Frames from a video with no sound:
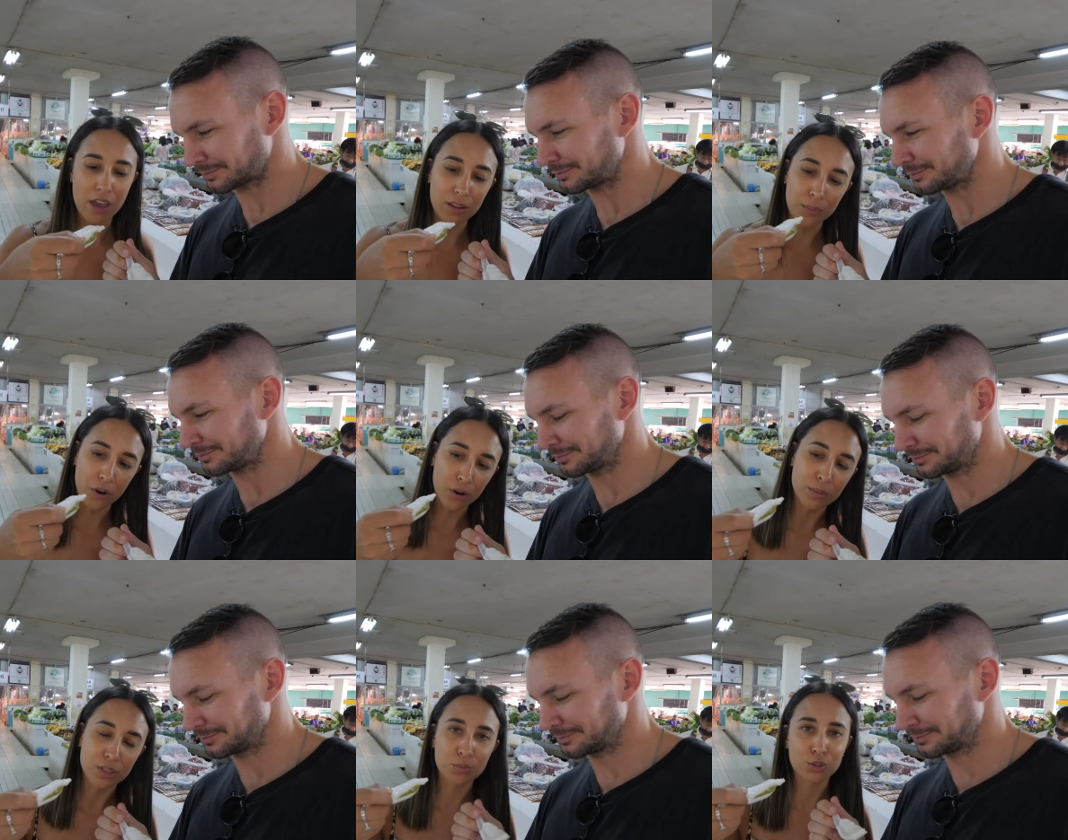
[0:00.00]
Speaker 1: and the bottom
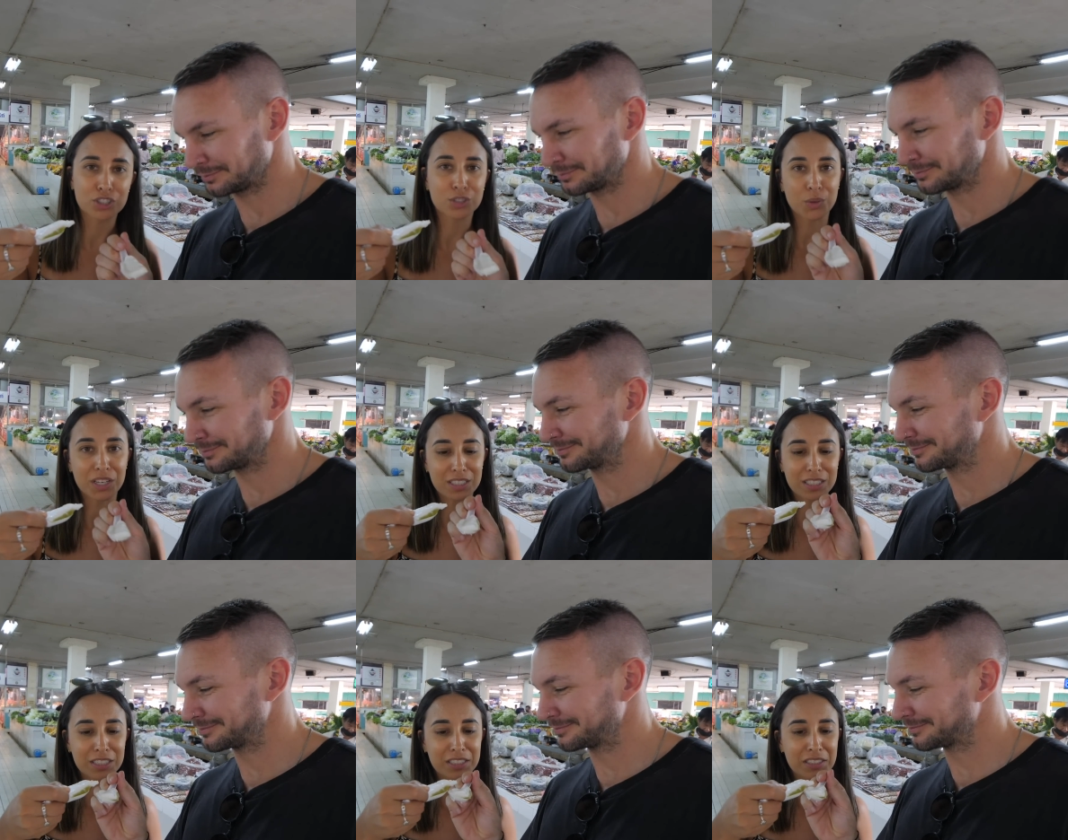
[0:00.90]
is more sweet.
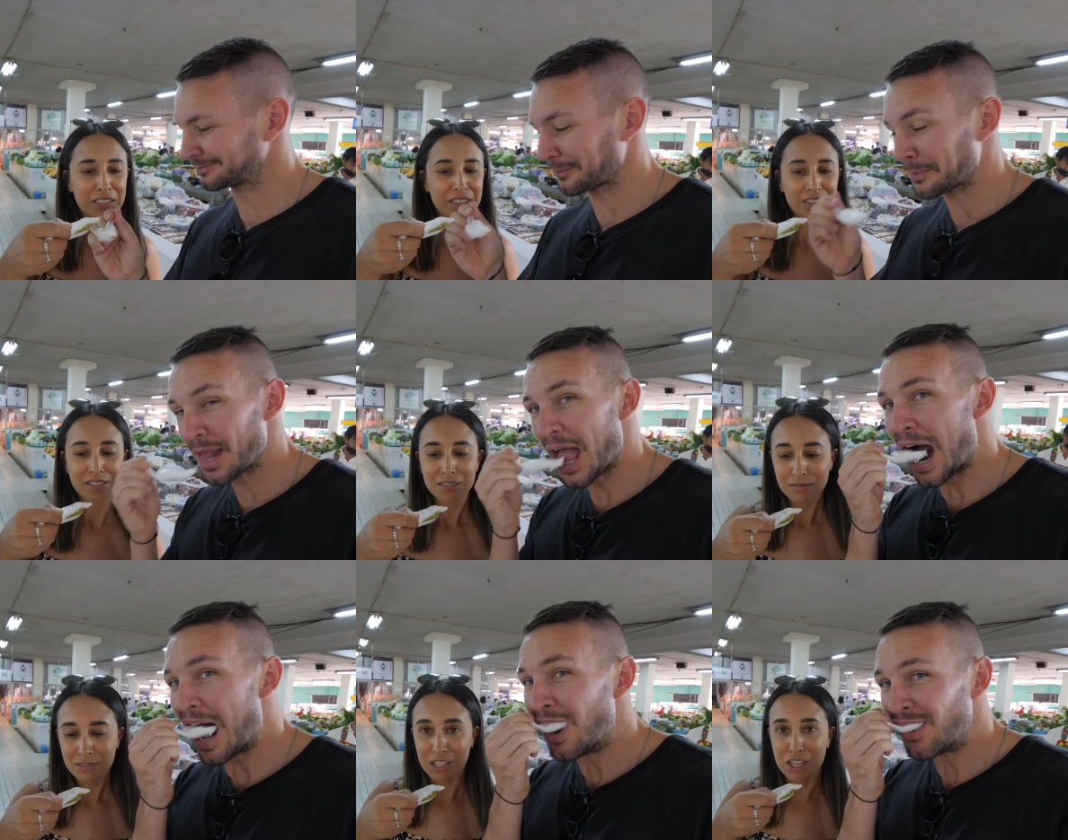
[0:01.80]

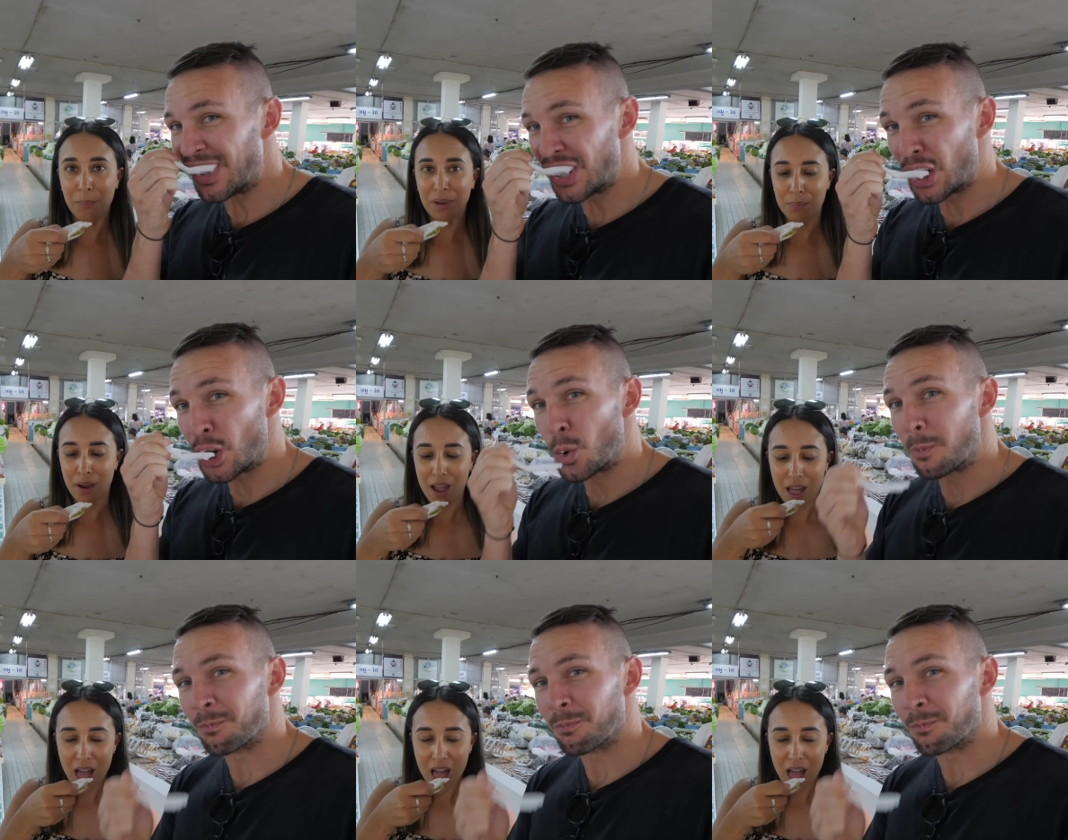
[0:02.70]
That's a big bite.